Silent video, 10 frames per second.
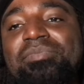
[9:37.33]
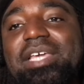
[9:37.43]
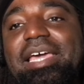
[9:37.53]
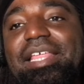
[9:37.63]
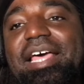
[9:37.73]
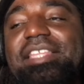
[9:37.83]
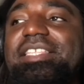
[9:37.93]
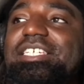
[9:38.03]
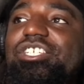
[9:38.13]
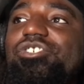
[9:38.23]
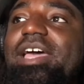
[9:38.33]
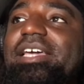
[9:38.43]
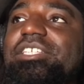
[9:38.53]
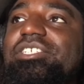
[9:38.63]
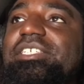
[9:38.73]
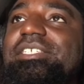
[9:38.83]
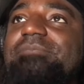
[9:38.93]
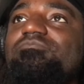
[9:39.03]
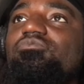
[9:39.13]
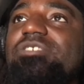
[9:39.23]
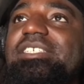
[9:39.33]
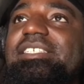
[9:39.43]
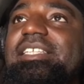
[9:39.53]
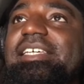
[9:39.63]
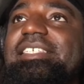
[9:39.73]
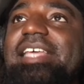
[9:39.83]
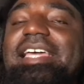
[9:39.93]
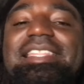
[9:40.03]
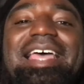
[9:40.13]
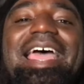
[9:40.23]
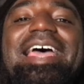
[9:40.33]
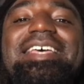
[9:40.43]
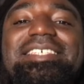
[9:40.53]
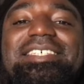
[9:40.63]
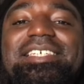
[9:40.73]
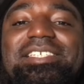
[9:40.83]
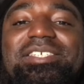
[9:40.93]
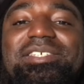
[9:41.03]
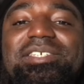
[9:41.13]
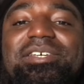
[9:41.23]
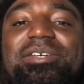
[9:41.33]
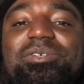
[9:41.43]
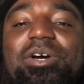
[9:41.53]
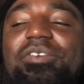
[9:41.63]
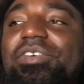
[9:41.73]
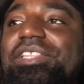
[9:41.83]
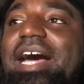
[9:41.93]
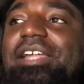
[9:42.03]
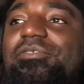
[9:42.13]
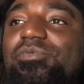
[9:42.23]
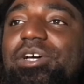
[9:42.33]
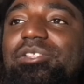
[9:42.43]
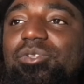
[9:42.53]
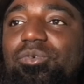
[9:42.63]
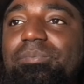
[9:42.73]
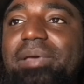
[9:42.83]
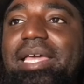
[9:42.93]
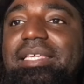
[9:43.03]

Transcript: Like, this track just is like the essence of a lot of what Lupe